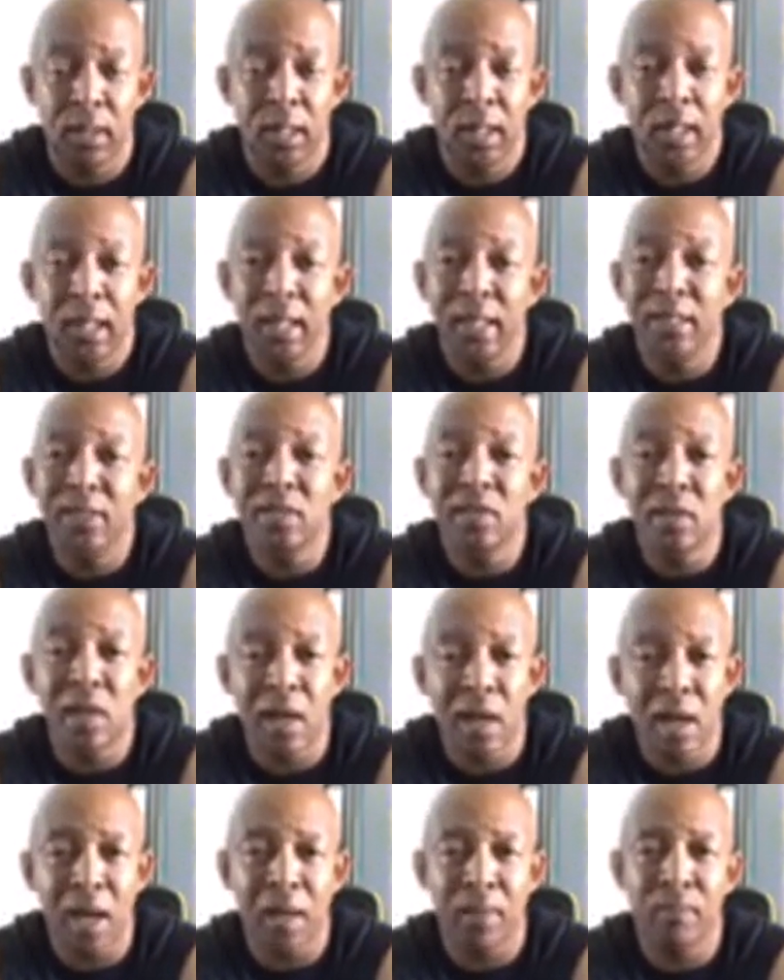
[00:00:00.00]
It's
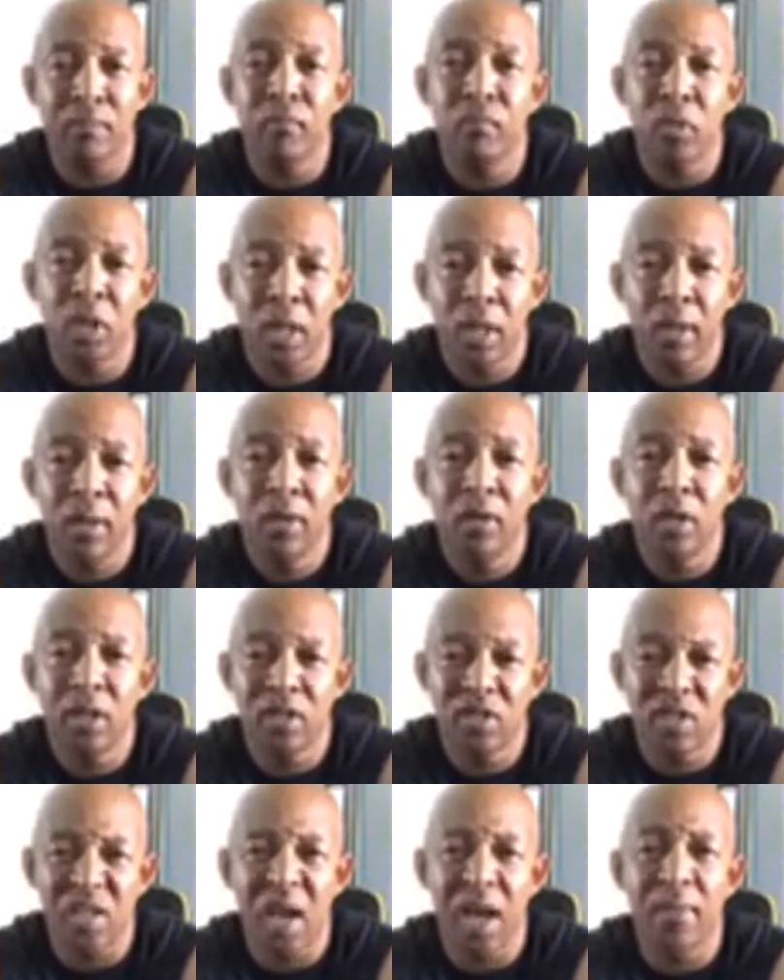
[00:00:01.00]
time. It's
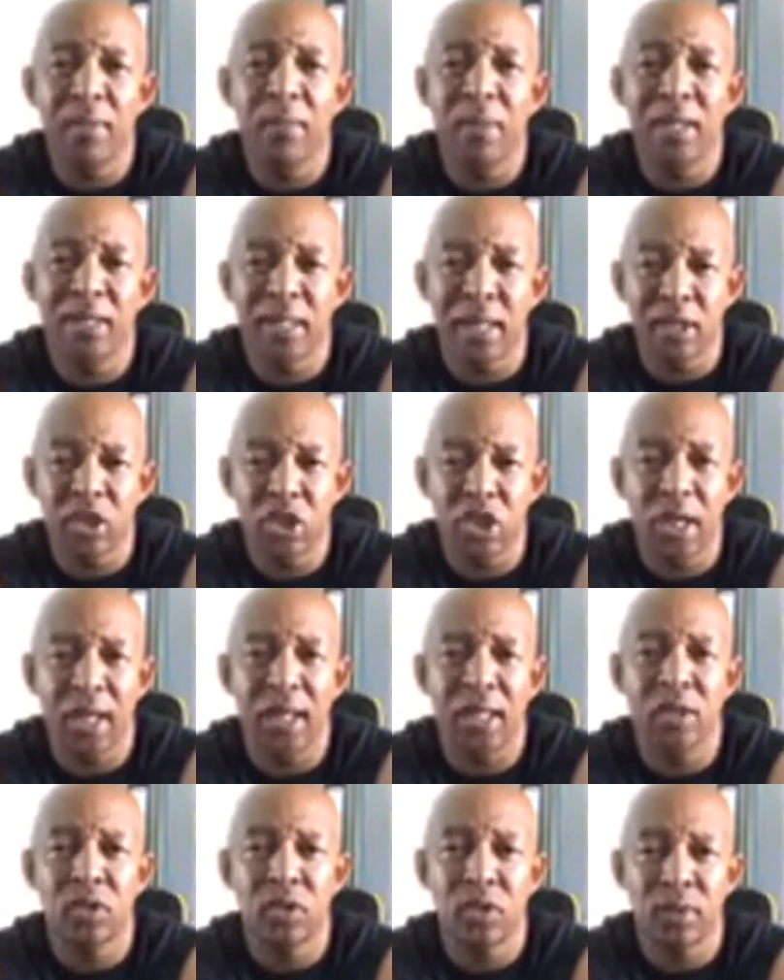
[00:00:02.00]
time to make that
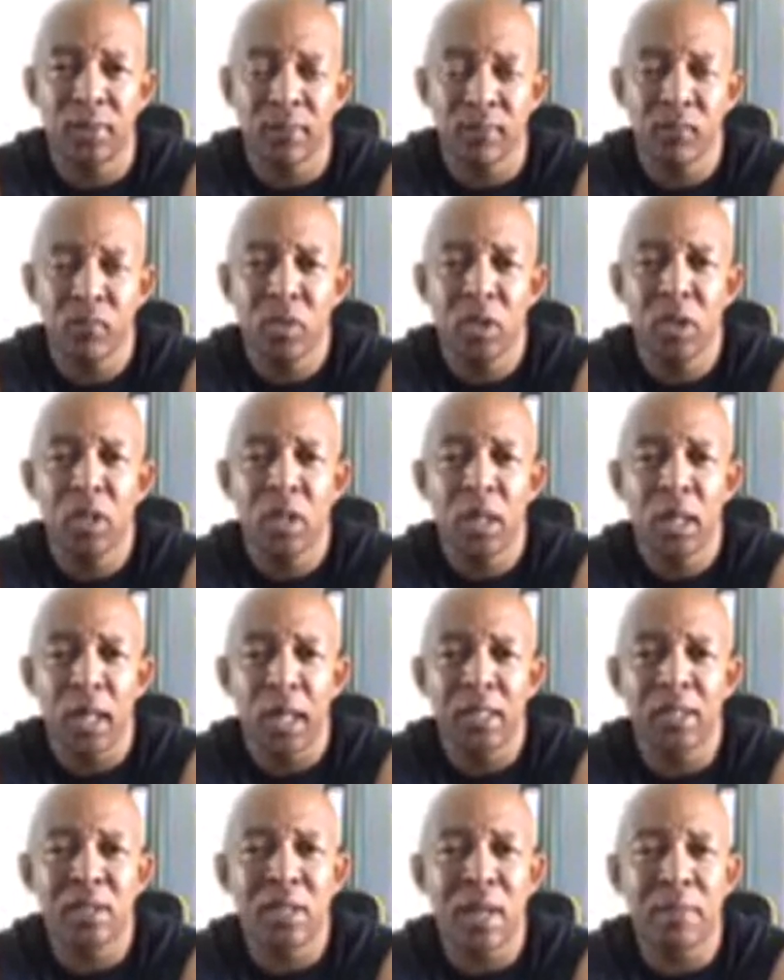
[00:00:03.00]
change.
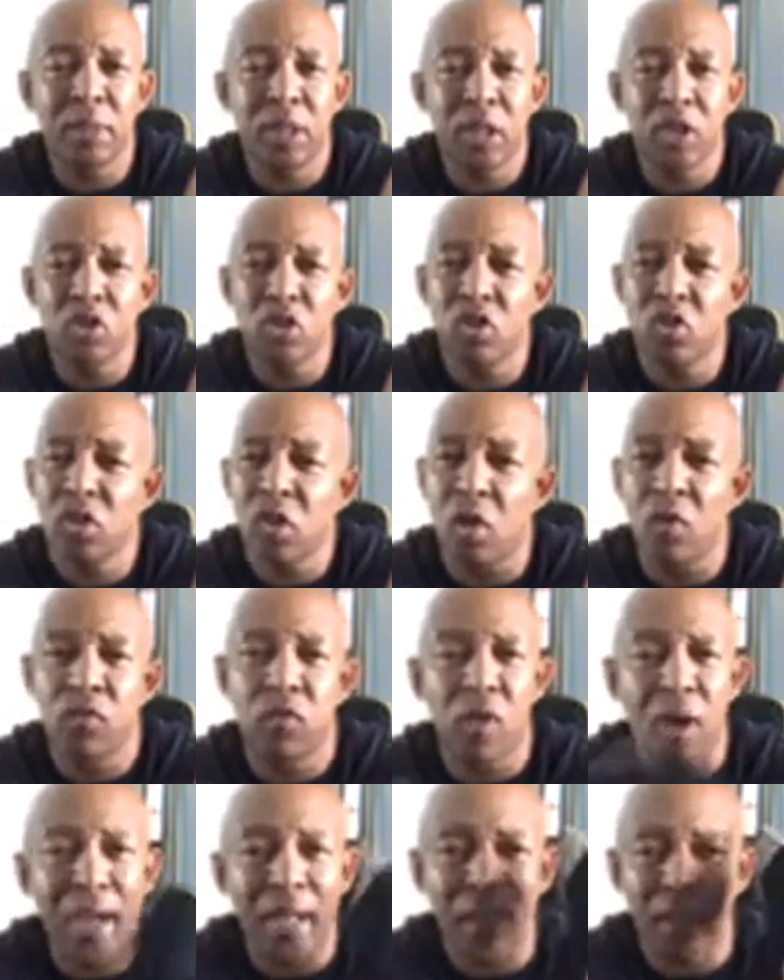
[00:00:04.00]
It's time to get yourself
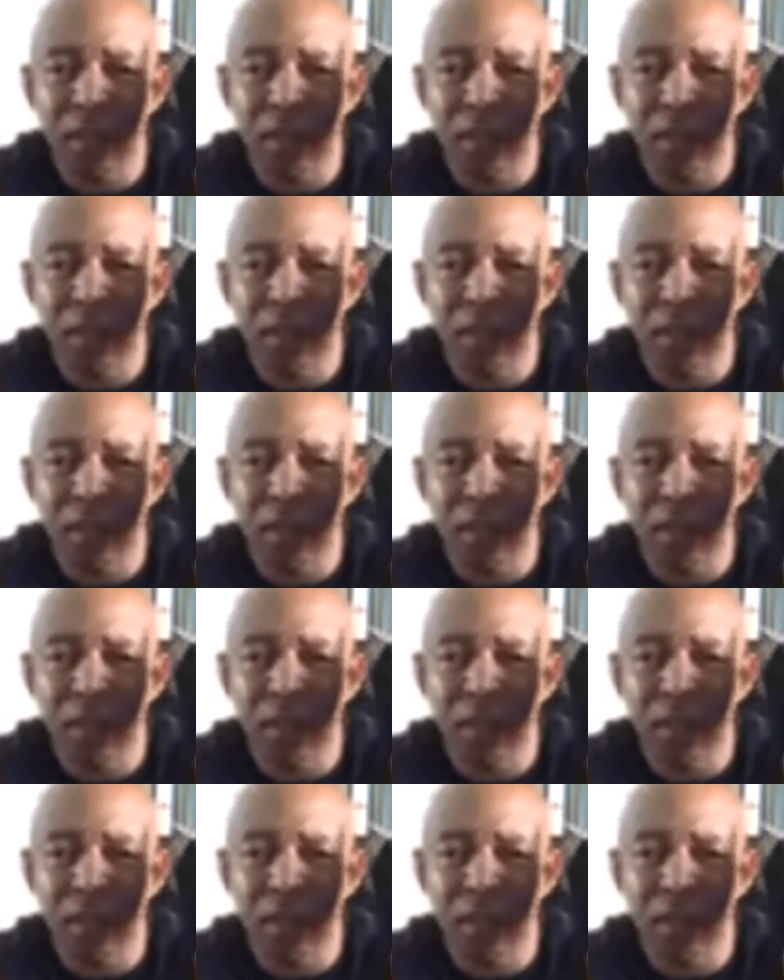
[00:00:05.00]
right.